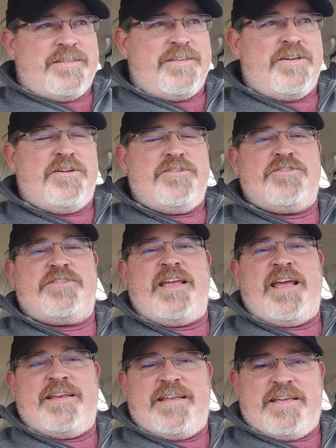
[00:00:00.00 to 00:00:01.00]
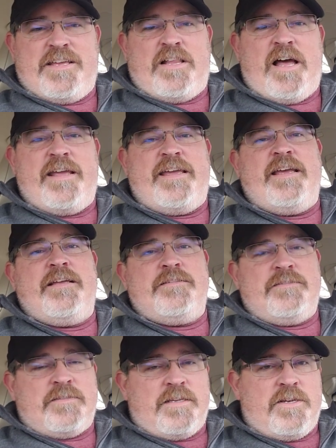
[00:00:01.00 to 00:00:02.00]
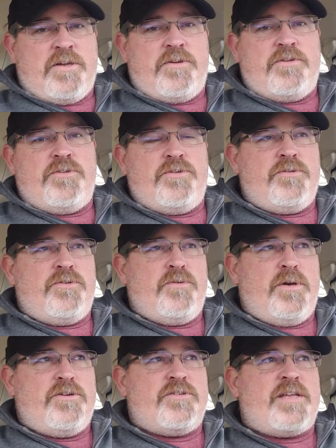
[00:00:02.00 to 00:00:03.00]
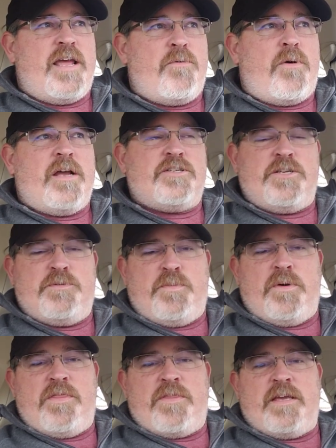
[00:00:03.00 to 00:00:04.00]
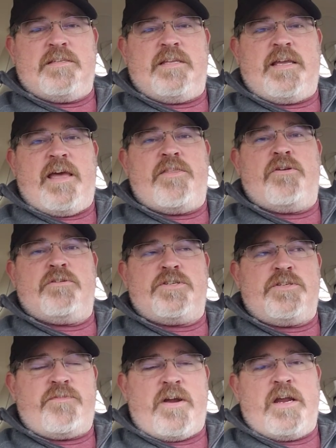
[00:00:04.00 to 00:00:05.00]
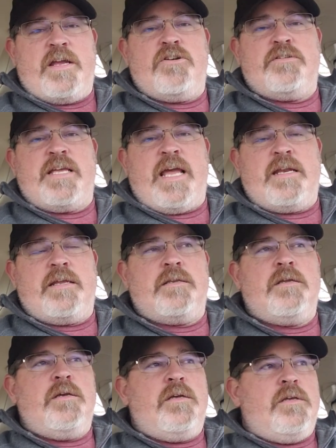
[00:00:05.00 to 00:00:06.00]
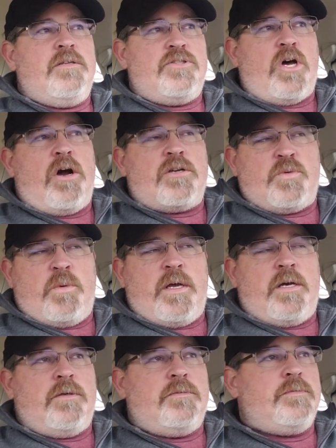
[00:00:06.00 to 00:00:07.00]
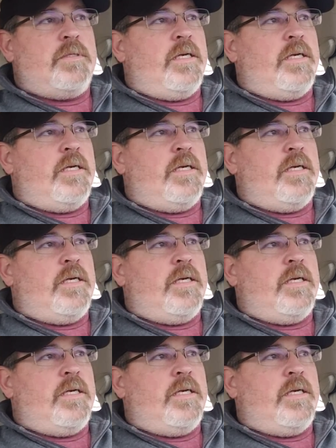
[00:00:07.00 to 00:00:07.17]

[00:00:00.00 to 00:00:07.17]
You understand it, you like it, you understand why she's putting things together. She's very entertaining, talks well.